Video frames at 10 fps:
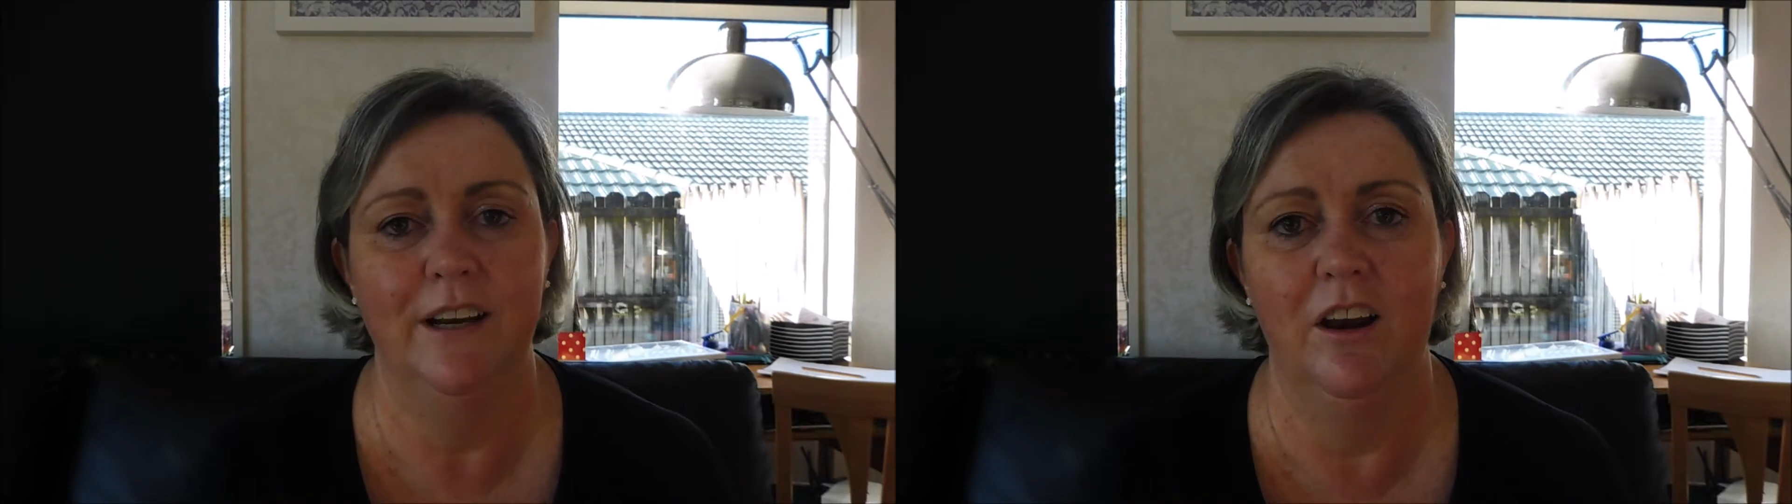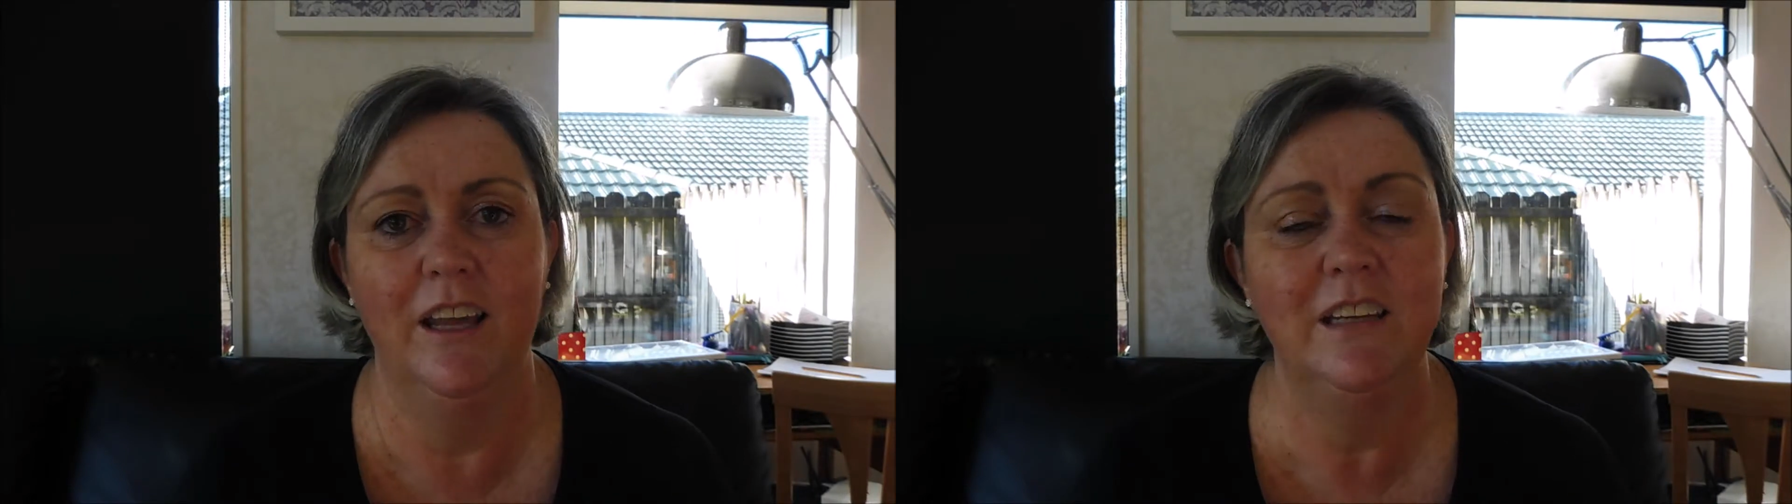
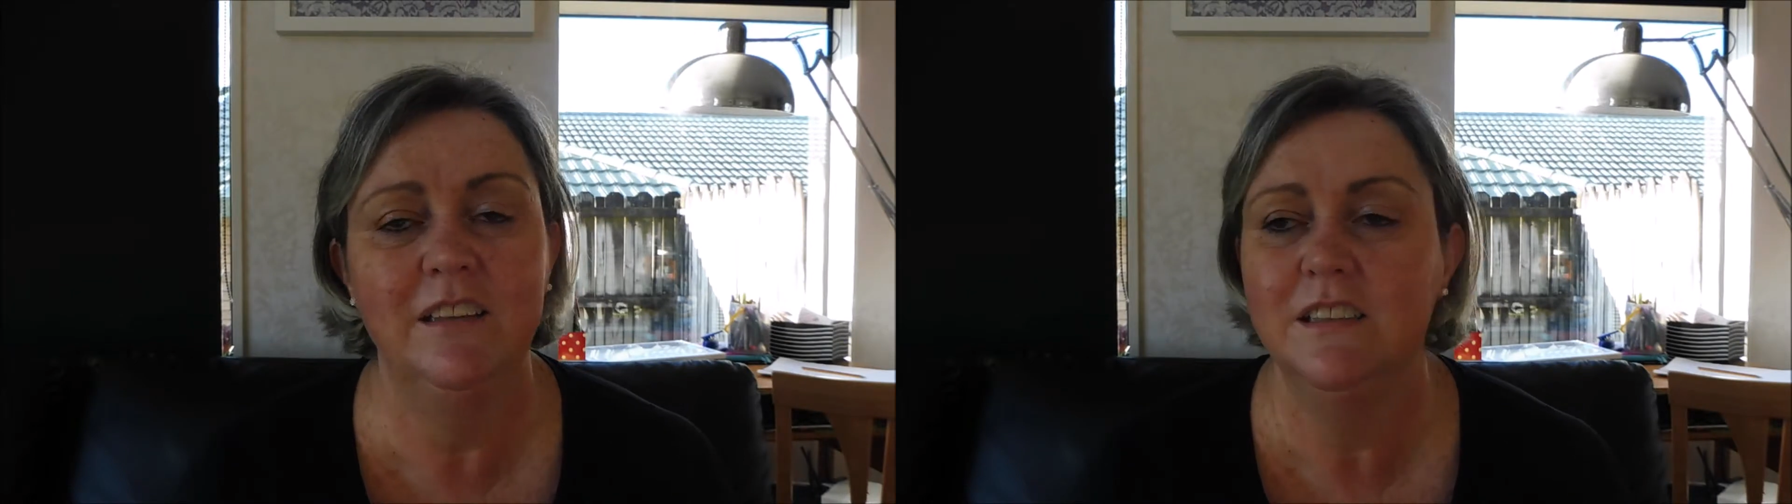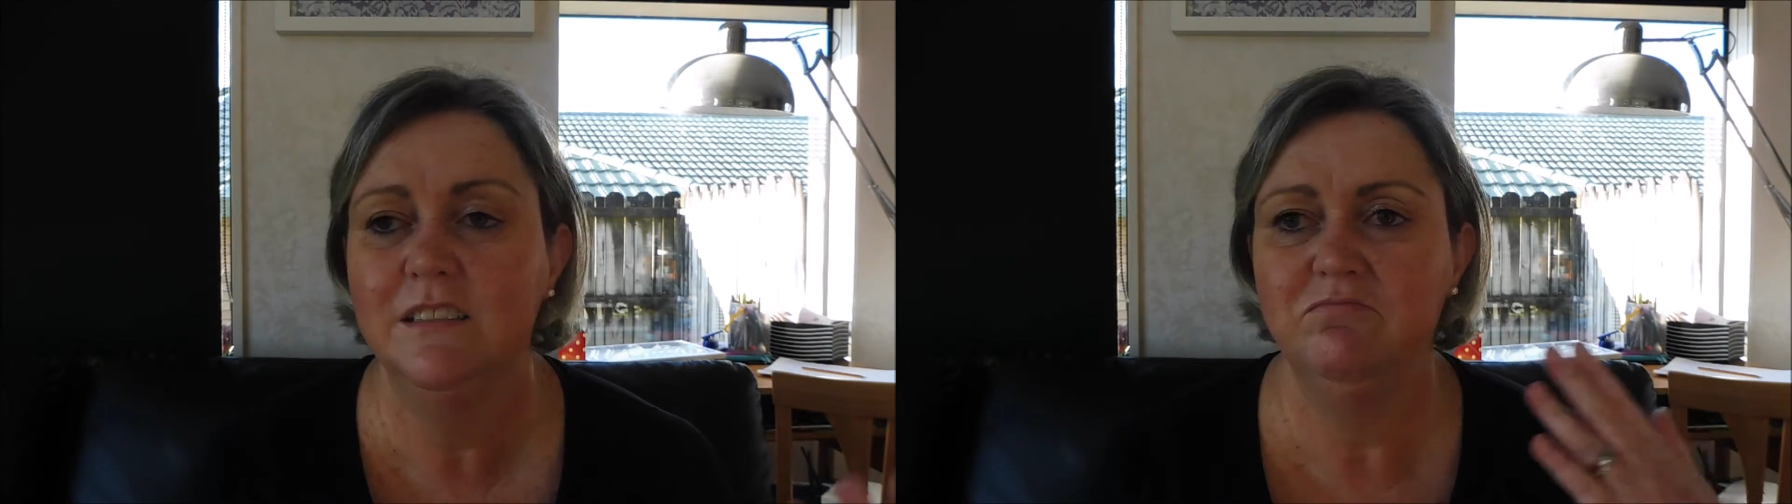lolly,
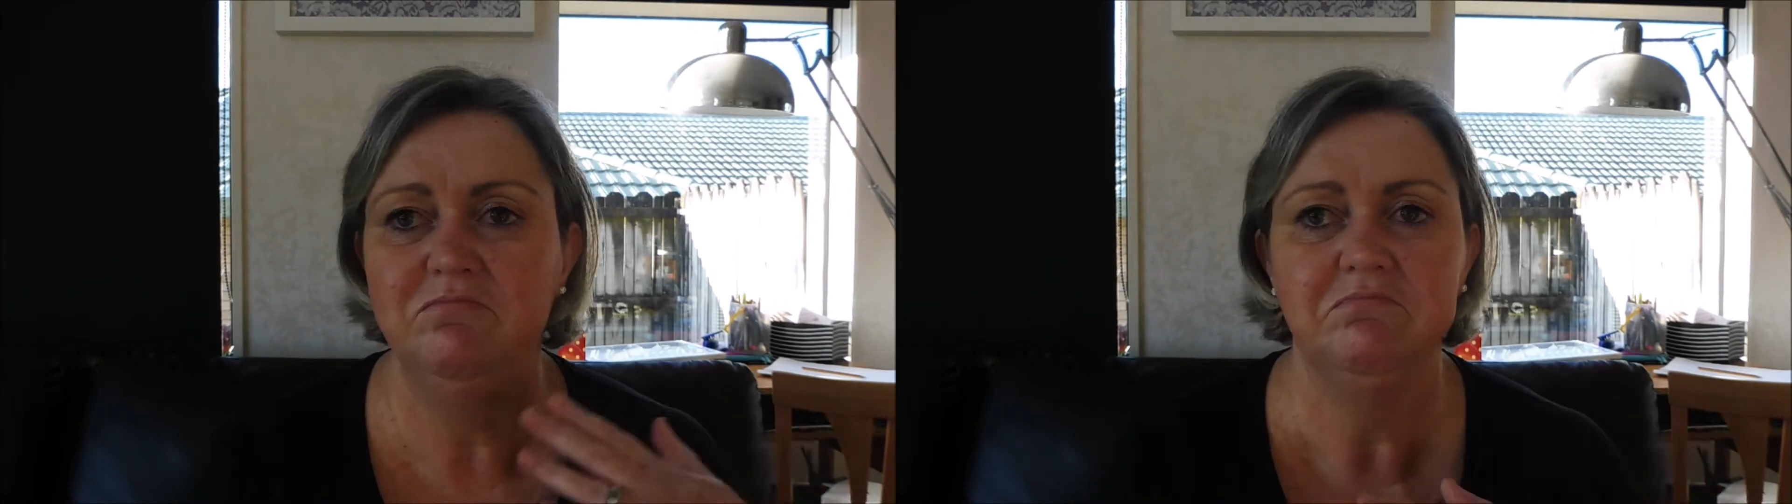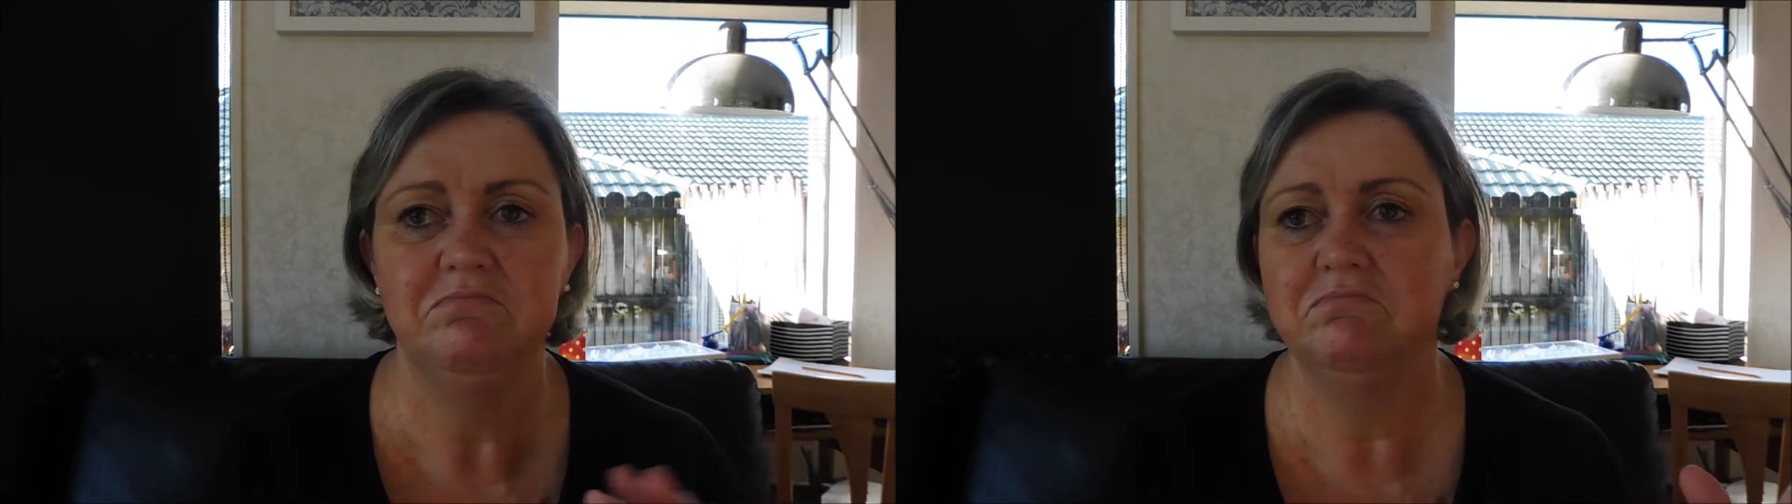
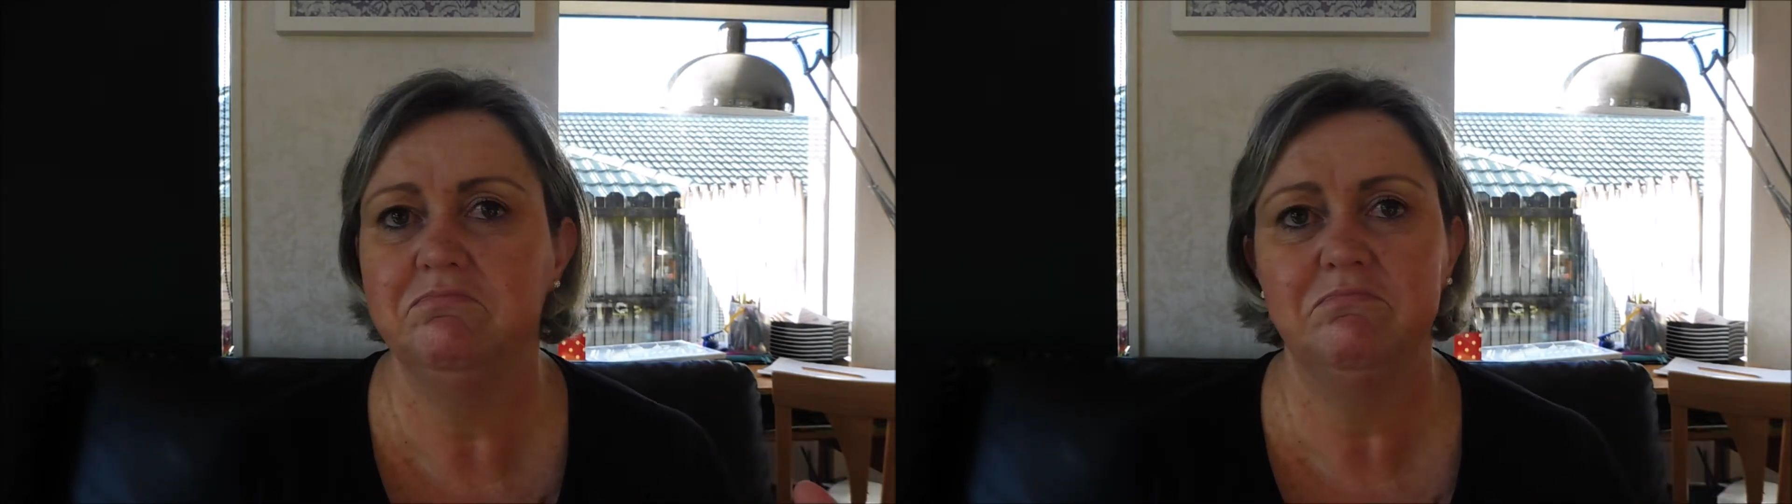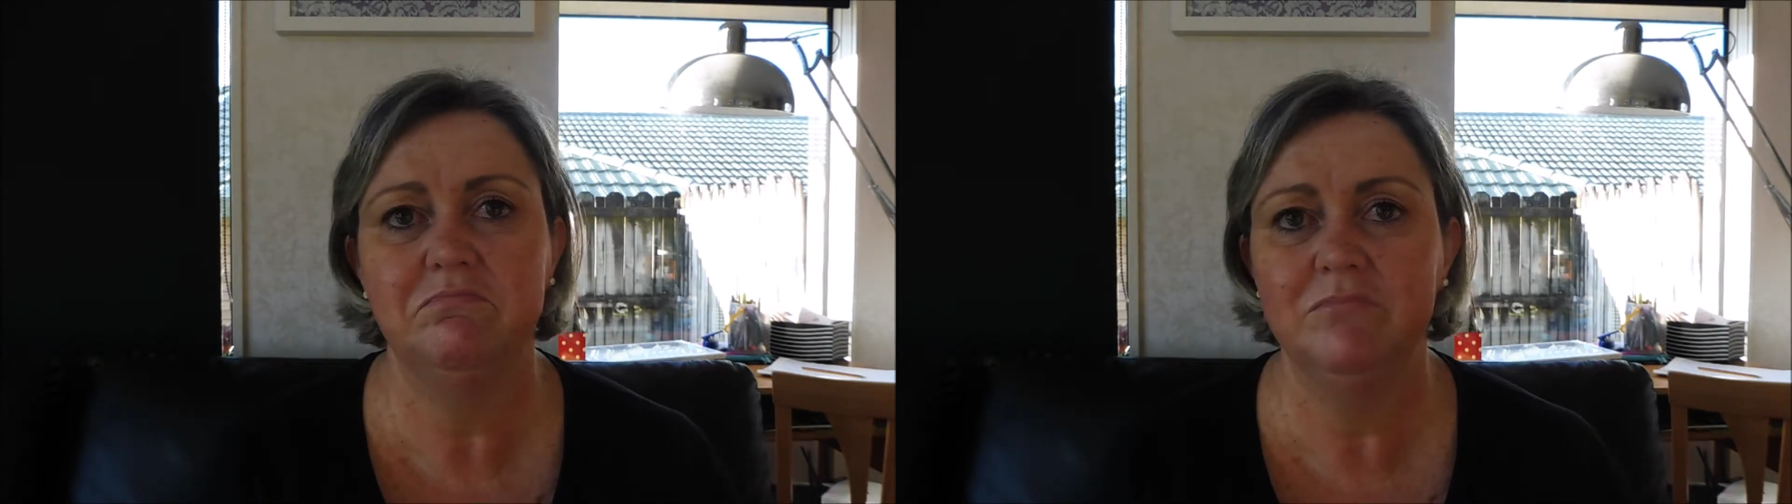
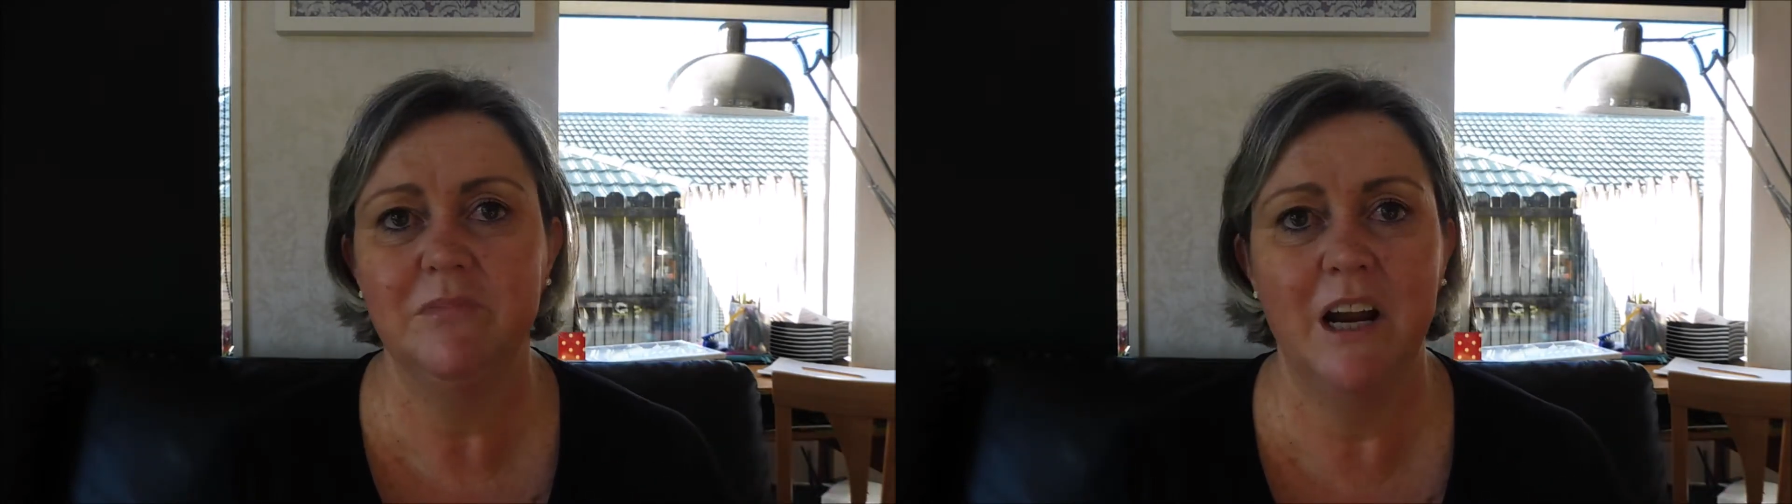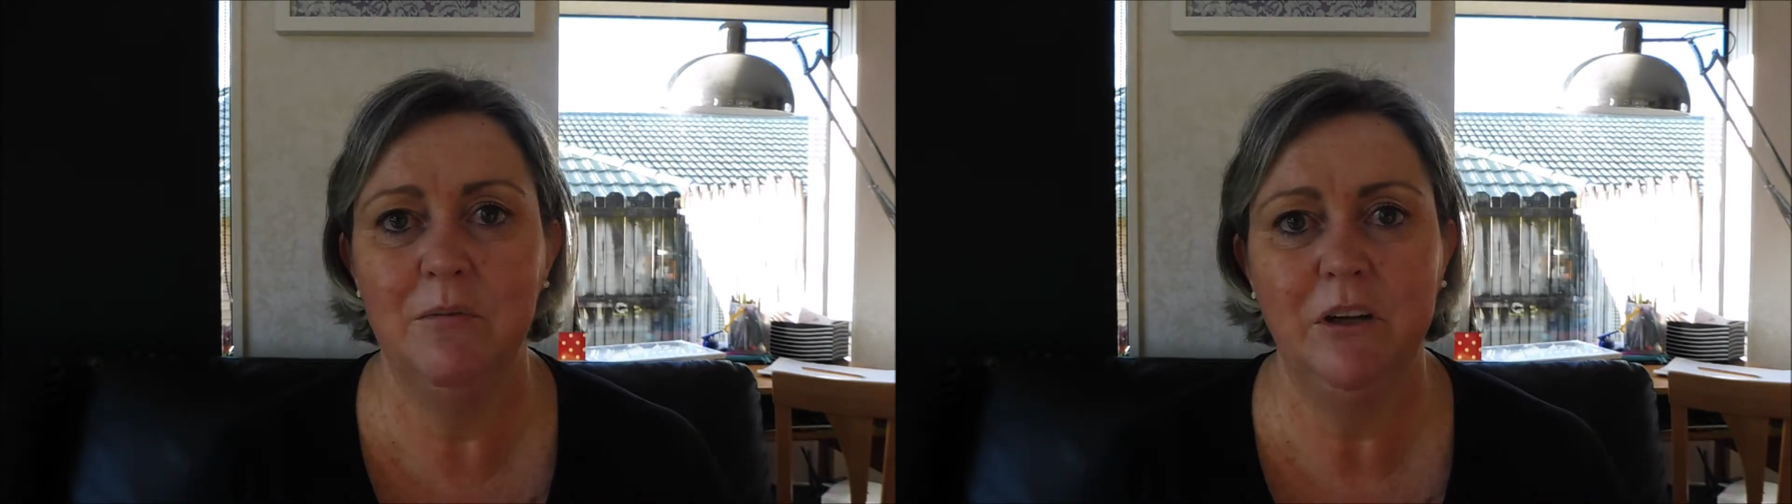
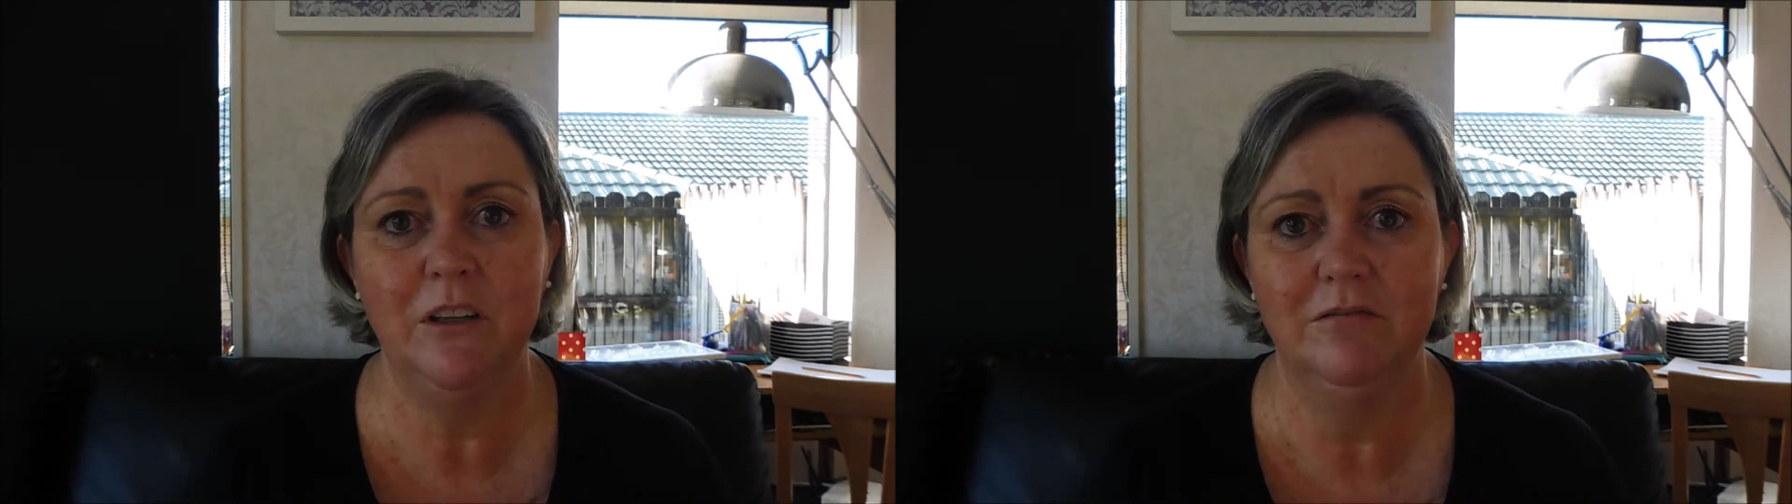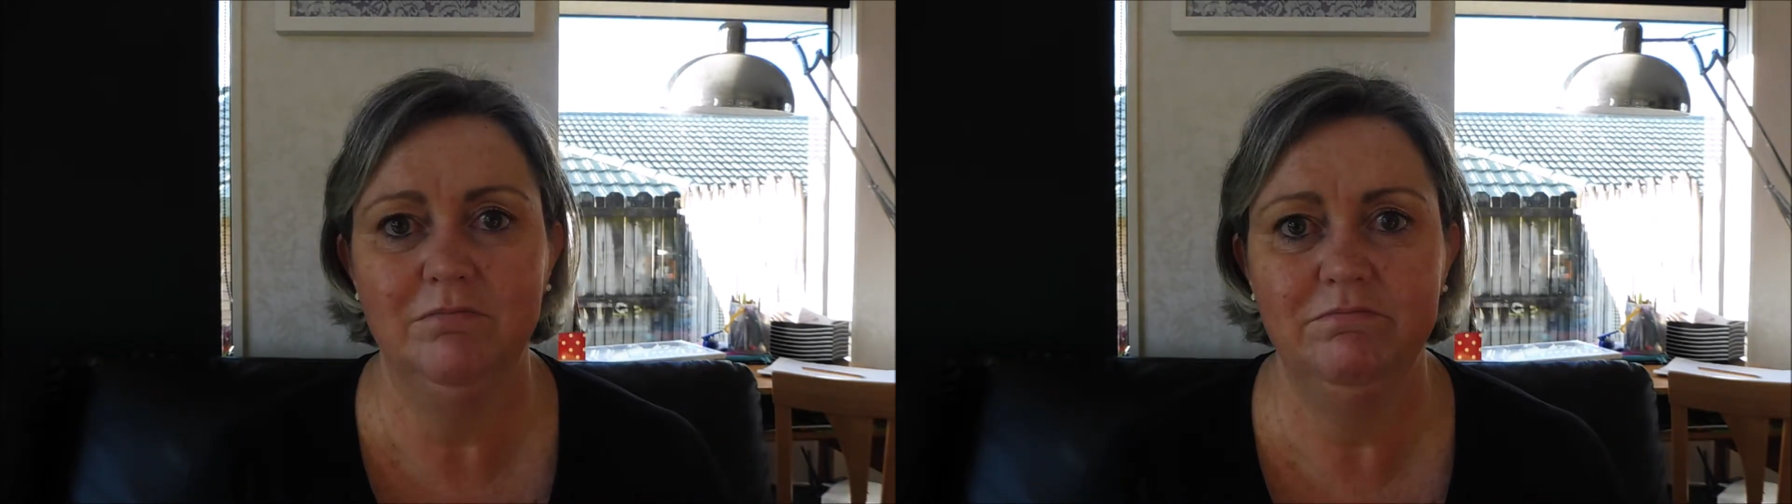and I'm good.